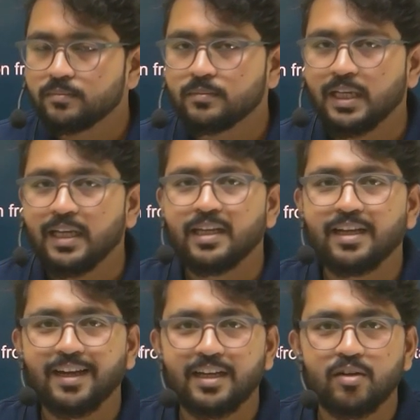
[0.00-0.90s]
any
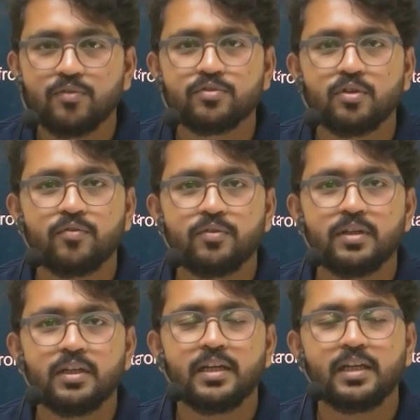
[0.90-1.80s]
kind of software,
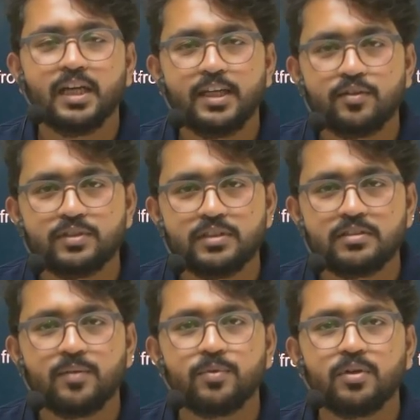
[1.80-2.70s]
any kind of
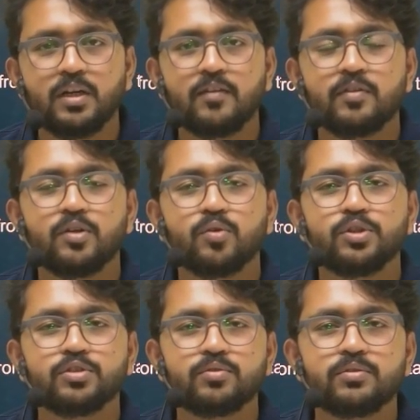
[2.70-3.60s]
system you have, no
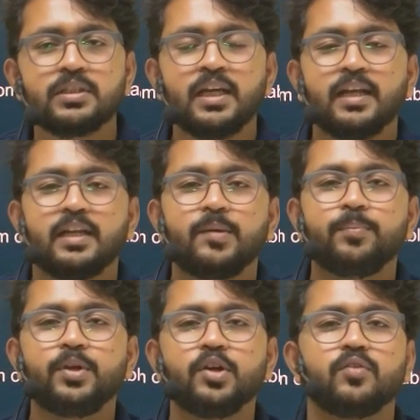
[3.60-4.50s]
issues.
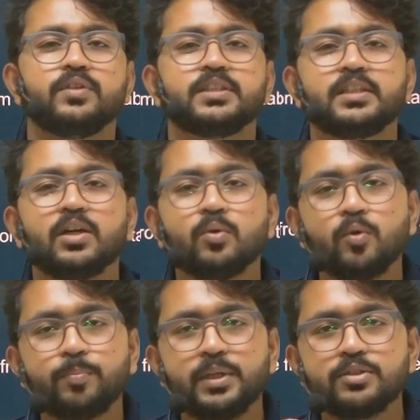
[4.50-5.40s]
LibreOffice is
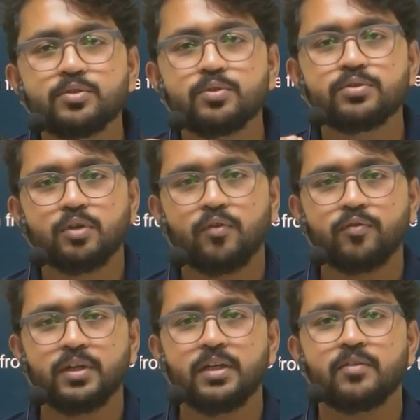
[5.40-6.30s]
open source
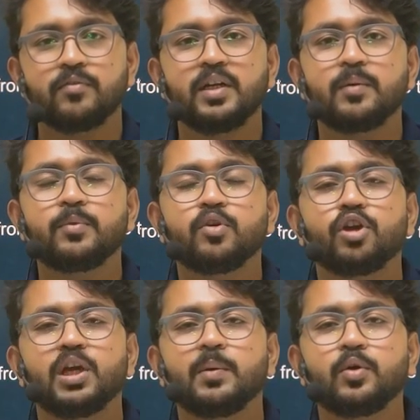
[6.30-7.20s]
software. When I am
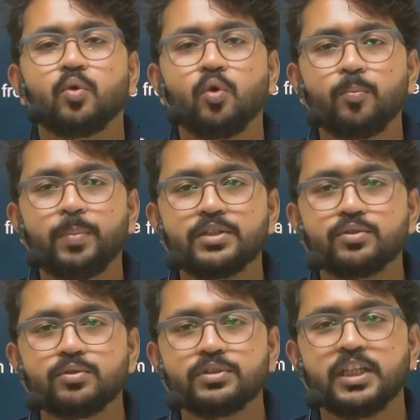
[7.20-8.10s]
talking about open
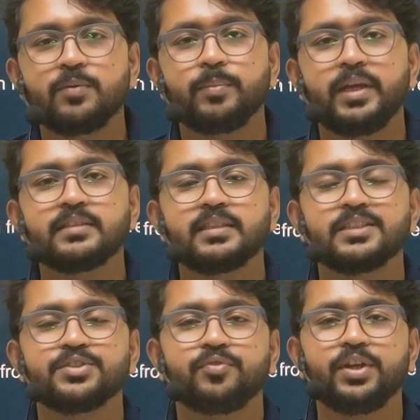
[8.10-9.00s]
source, it means it is
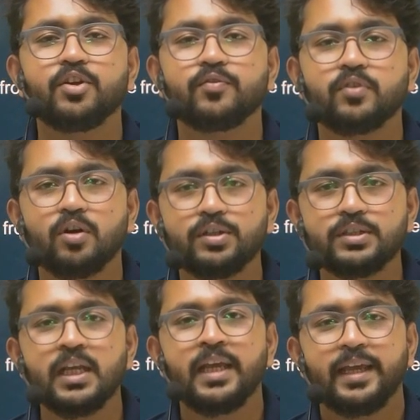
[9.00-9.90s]
free of cost,
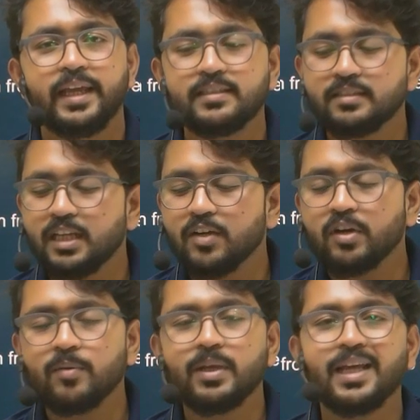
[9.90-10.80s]
easily
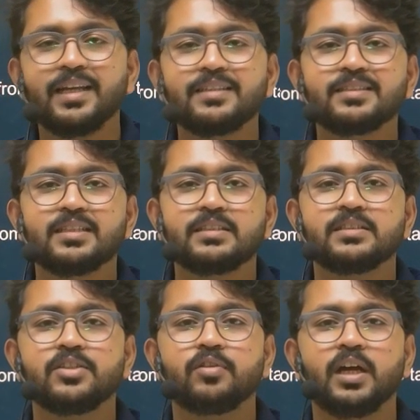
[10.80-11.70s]
available. Any search engine
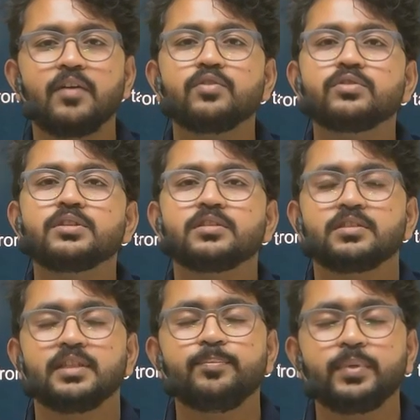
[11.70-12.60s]
you have, you just
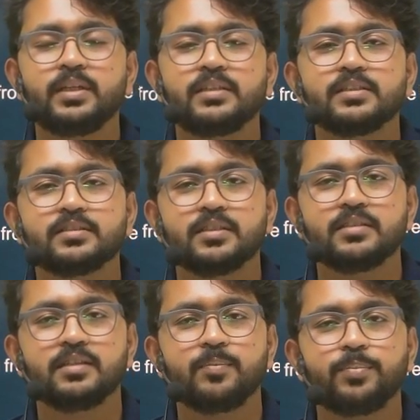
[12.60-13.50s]
simply just search
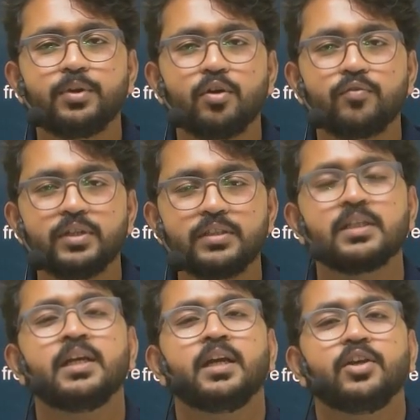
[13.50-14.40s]
LibreOffice,
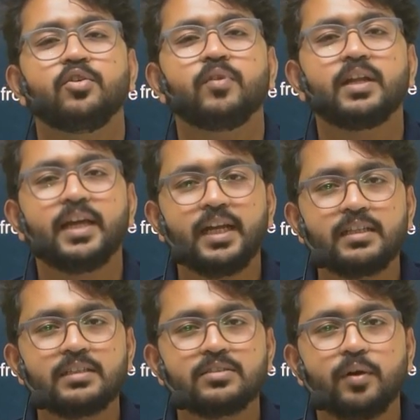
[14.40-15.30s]
you will get
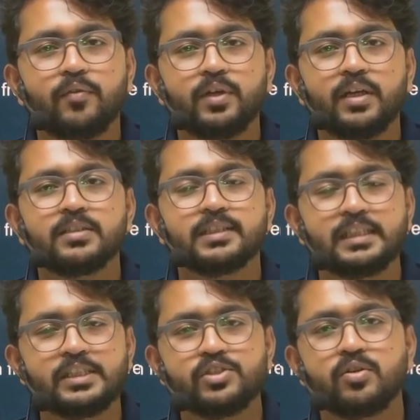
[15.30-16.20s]
this software. Just
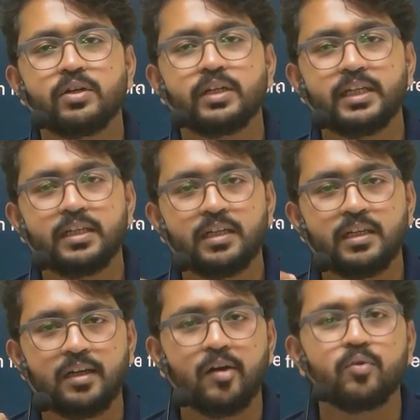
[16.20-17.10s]
install it,
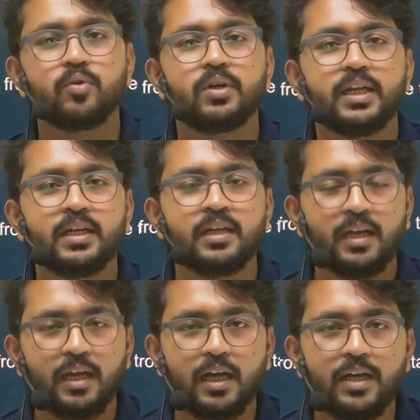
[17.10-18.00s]
download it
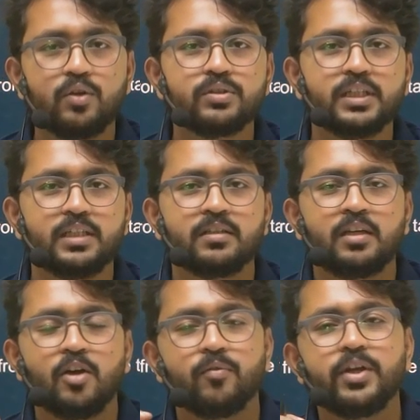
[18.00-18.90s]
and use it.
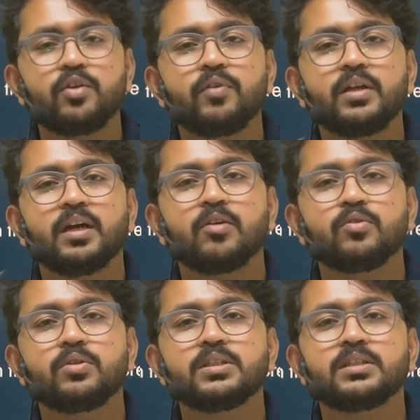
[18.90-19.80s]
When you will
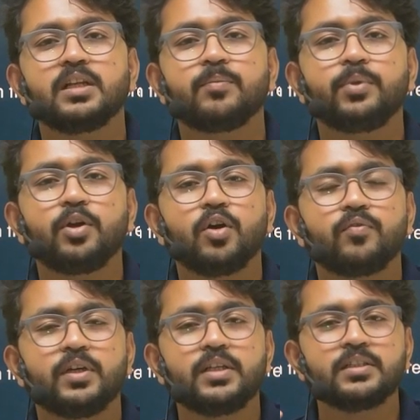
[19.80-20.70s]
download this
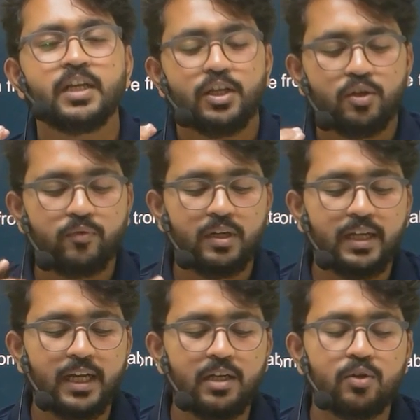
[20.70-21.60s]
LibreOffice, you will
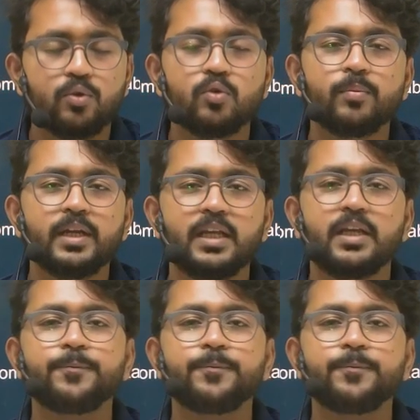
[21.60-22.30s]
get too many